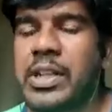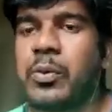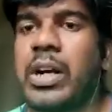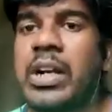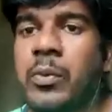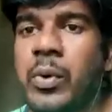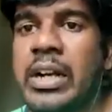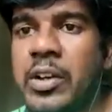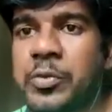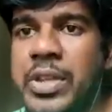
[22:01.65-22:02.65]

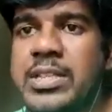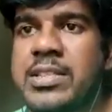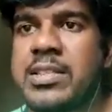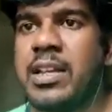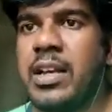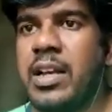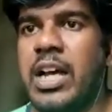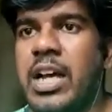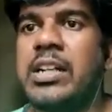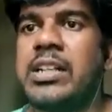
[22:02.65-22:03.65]
1.5 weeks
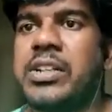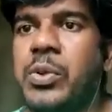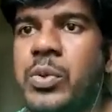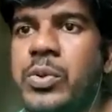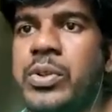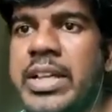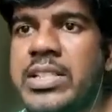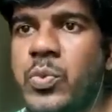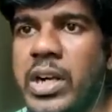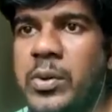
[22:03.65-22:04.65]
to next
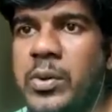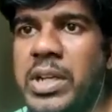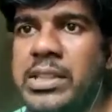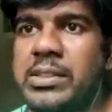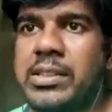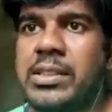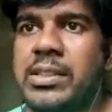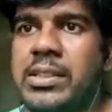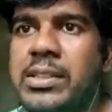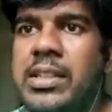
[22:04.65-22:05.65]
1 month,
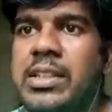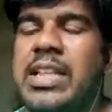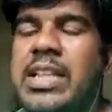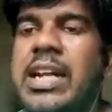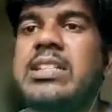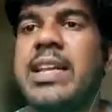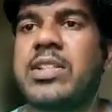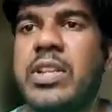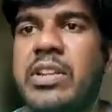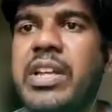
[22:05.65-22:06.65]
that is
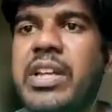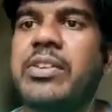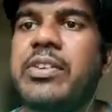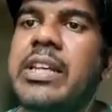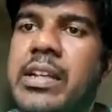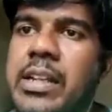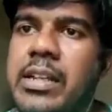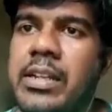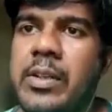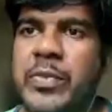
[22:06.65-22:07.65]
actually very, very
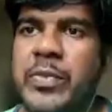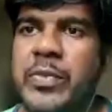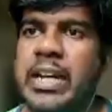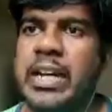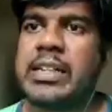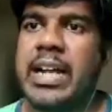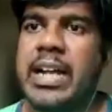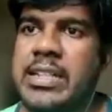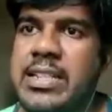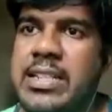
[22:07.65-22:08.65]
critical. And at
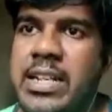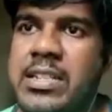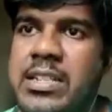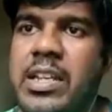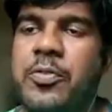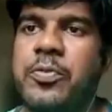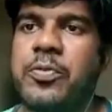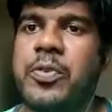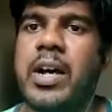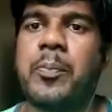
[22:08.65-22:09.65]
that stage, if
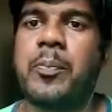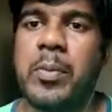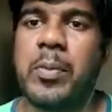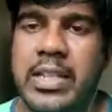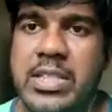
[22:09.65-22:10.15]
public is